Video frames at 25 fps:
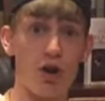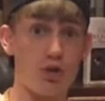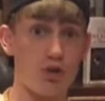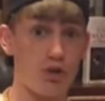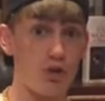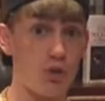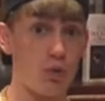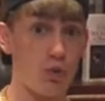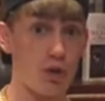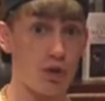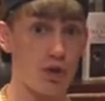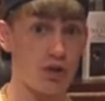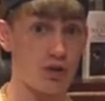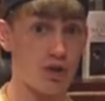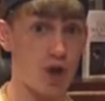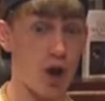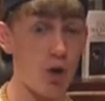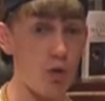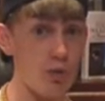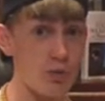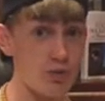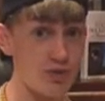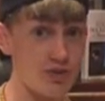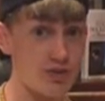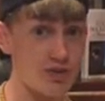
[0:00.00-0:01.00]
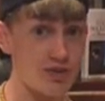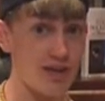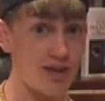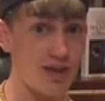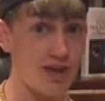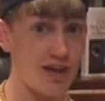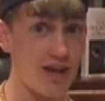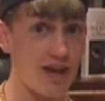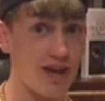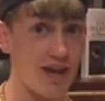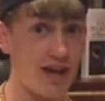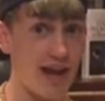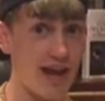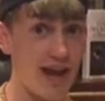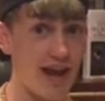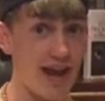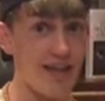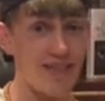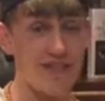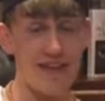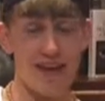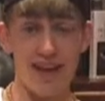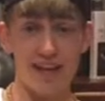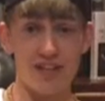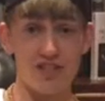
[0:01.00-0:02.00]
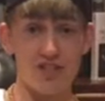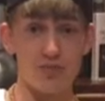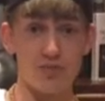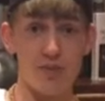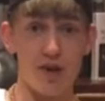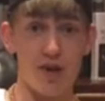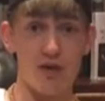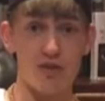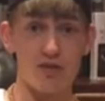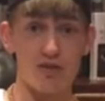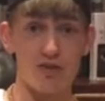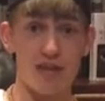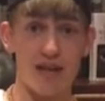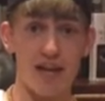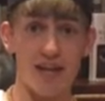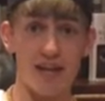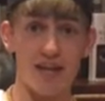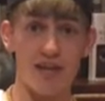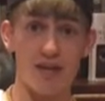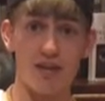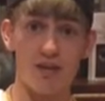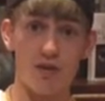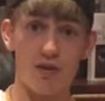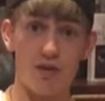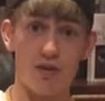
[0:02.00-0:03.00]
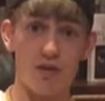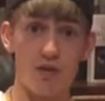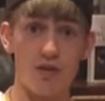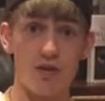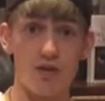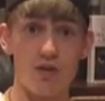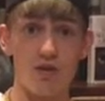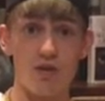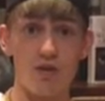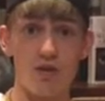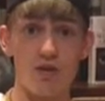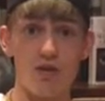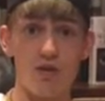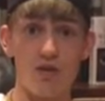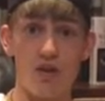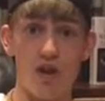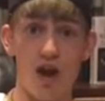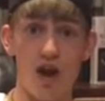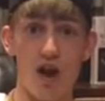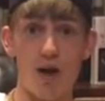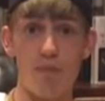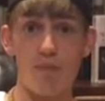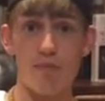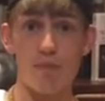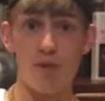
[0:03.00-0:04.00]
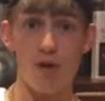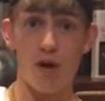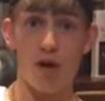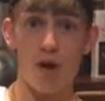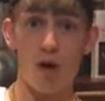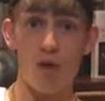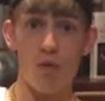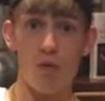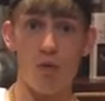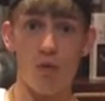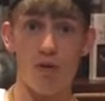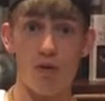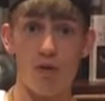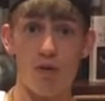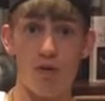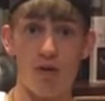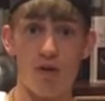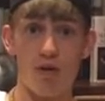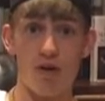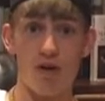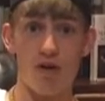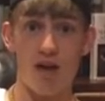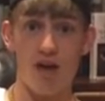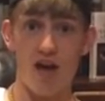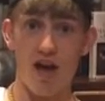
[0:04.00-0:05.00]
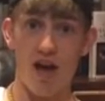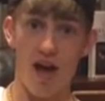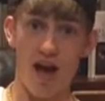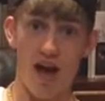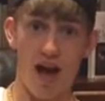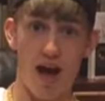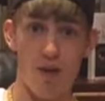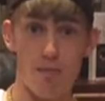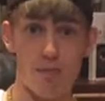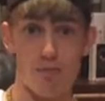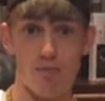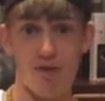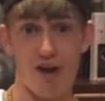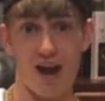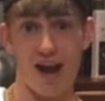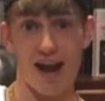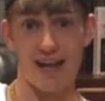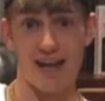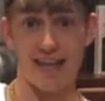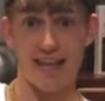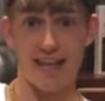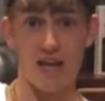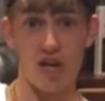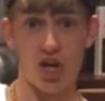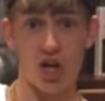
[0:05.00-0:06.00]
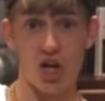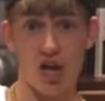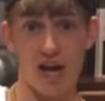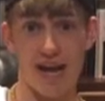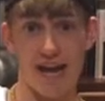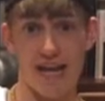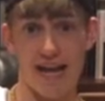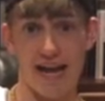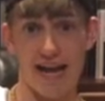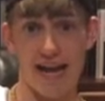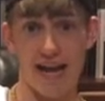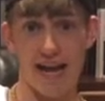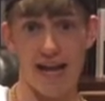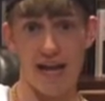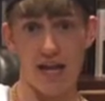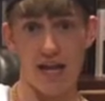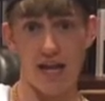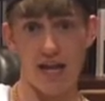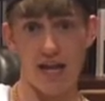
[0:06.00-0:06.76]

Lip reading: you a ghost? And the ancient mariner's like, nah, bro, I'm right here, ain't I?